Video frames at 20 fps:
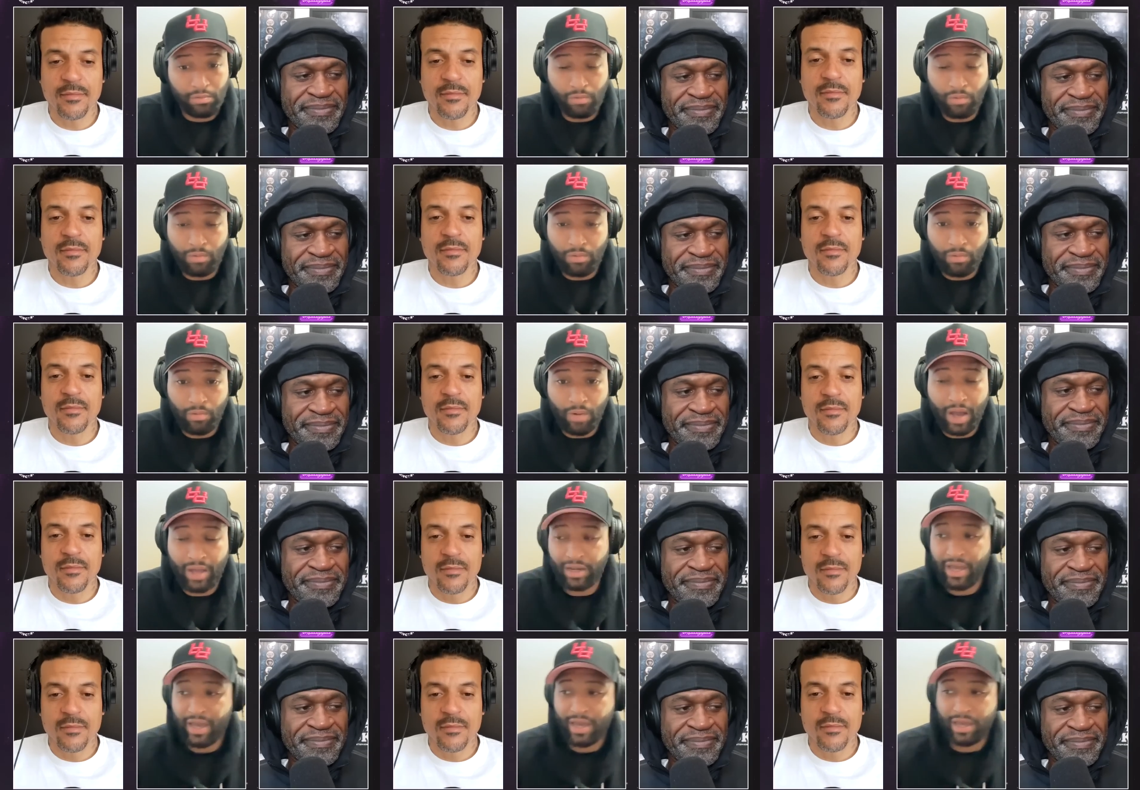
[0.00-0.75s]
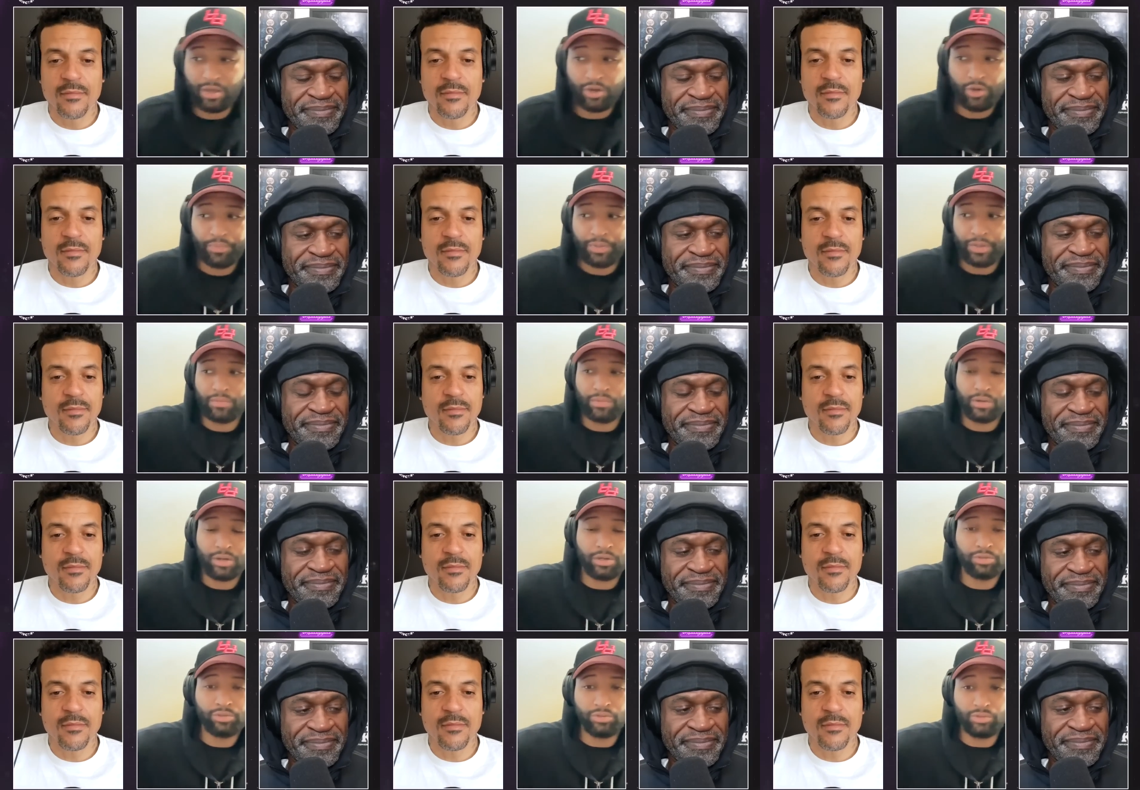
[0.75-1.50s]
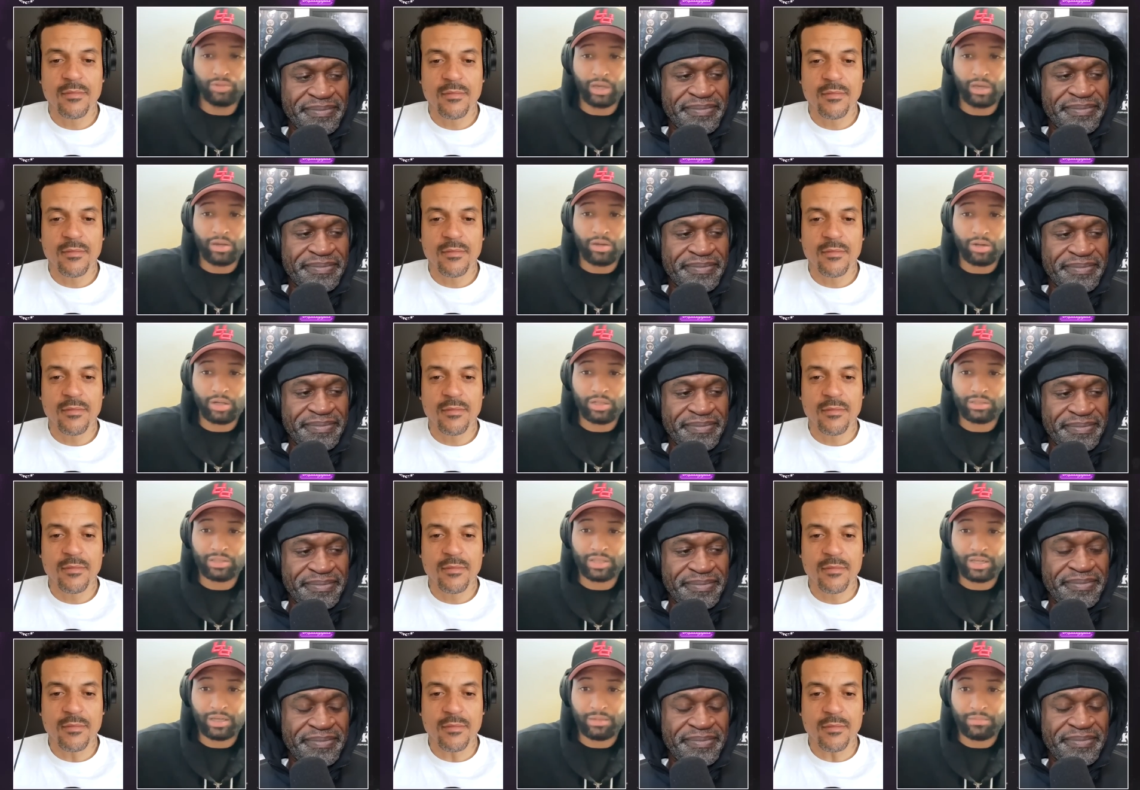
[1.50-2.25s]
Speaker 1: why not help him go through that hard time?
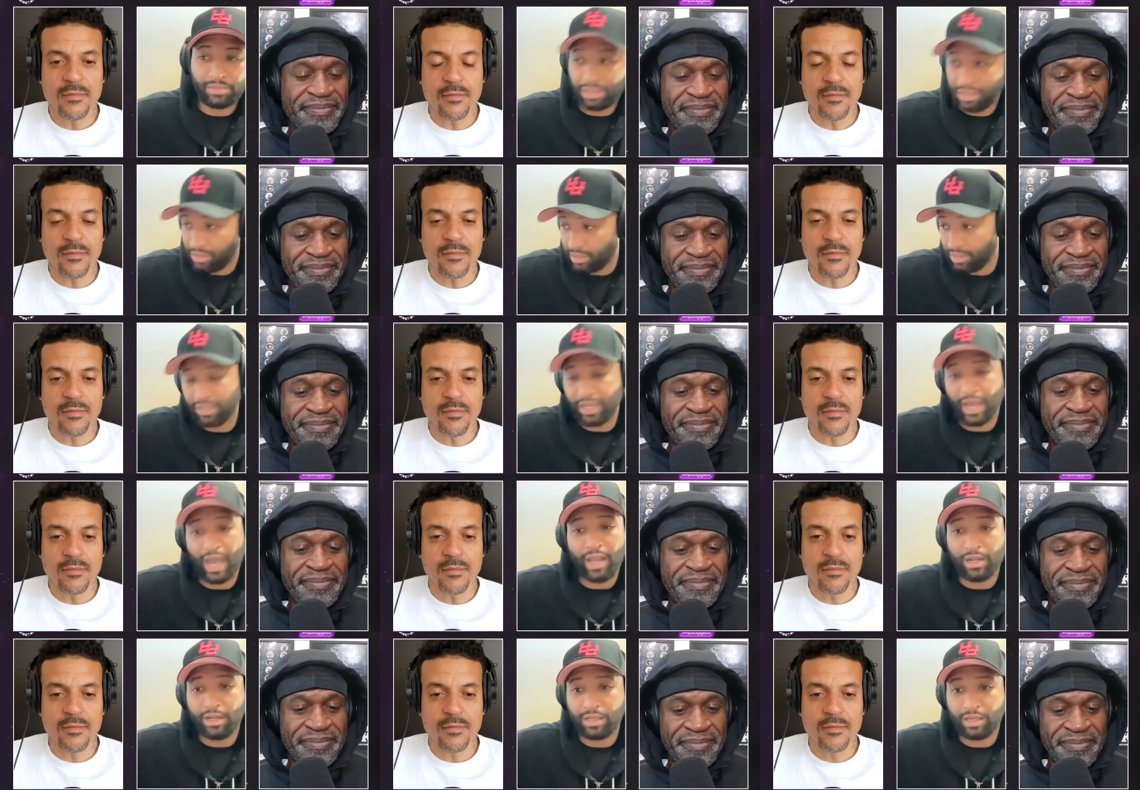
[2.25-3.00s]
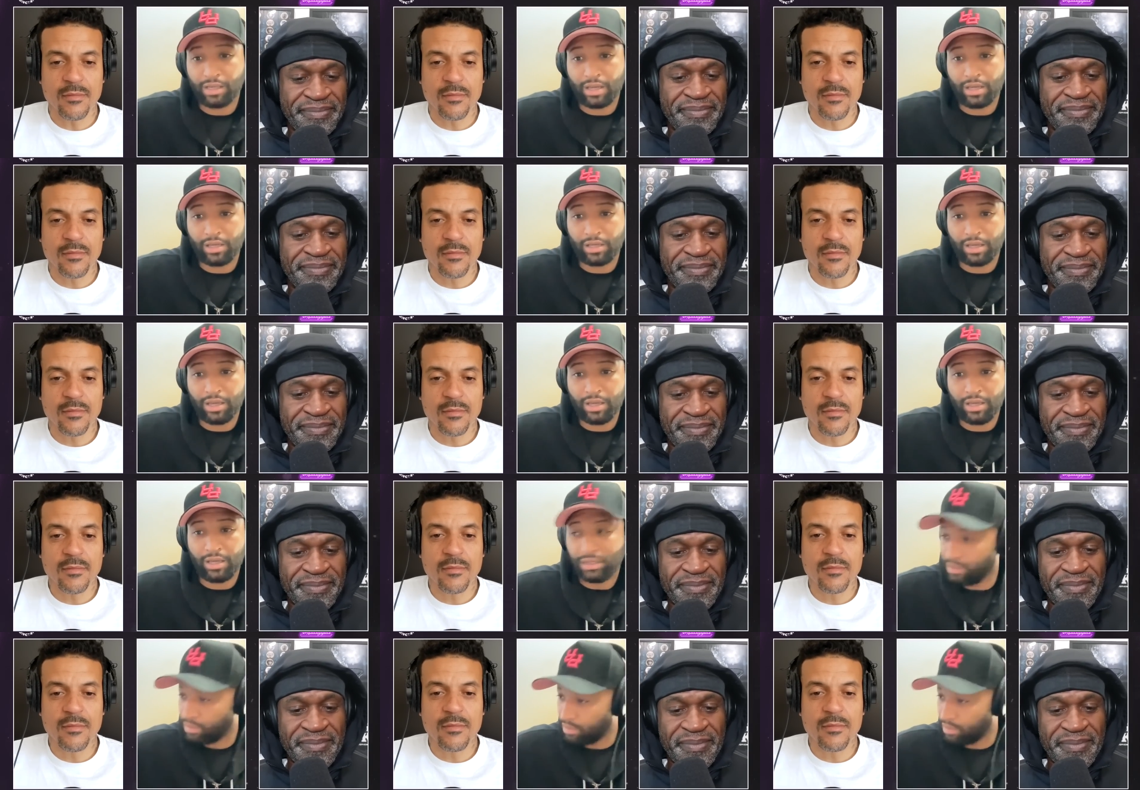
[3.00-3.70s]
He's mm-hmm. a talented young kid. He's,